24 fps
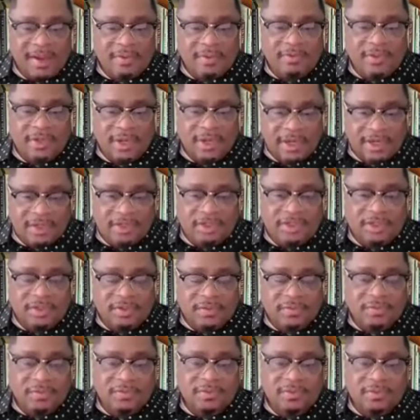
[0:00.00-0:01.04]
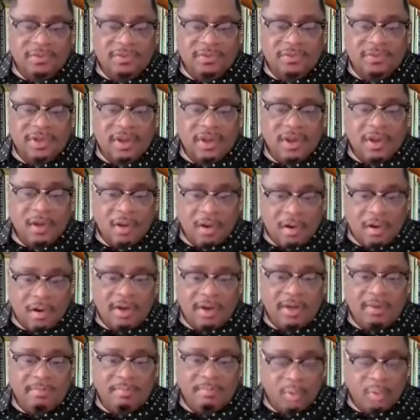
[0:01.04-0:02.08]
Foundationals
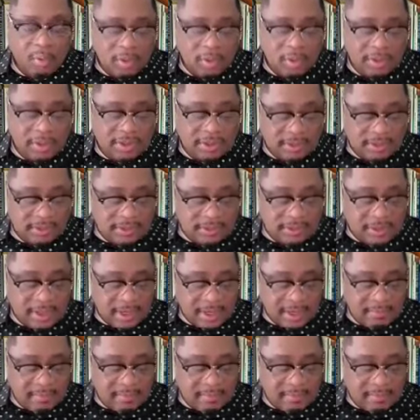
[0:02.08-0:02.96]
are important.